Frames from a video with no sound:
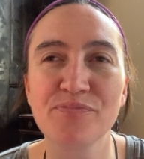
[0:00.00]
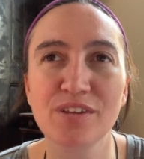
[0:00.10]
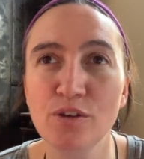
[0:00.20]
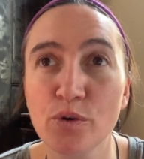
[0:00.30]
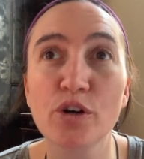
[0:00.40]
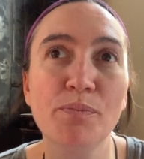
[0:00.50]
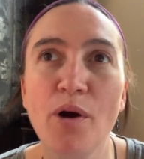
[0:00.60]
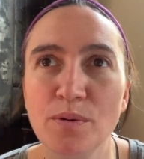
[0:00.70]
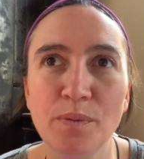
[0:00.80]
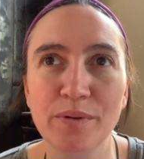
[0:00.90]
You could
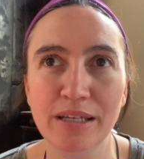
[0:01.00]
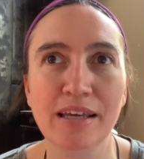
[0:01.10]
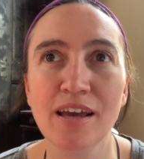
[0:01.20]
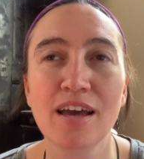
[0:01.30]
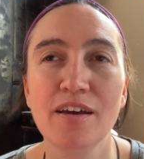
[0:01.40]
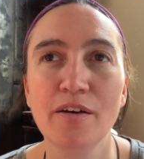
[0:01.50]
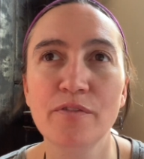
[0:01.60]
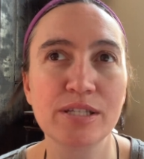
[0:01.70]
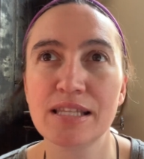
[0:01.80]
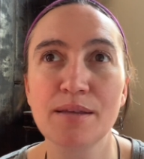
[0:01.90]
probably
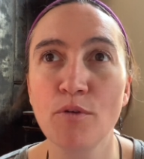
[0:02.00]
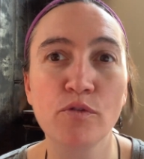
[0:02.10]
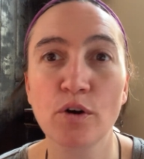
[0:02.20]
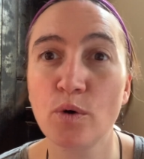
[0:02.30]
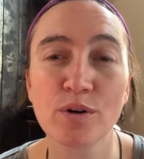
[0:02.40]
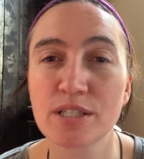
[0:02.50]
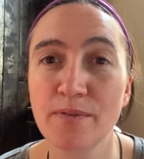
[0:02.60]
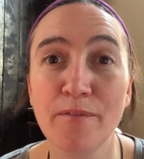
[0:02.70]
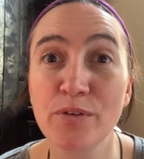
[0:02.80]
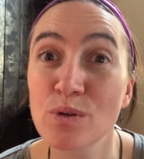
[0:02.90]
visit them over a course of
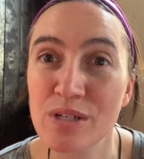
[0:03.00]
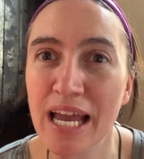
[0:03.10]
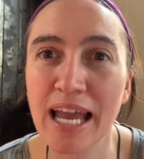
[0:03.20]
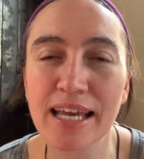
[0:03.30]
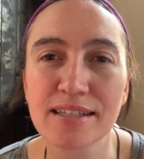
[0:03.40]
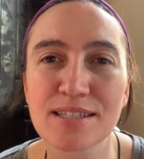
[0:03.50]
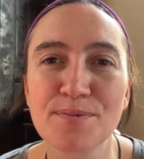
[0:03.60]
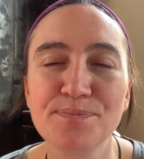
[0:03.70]
a few days.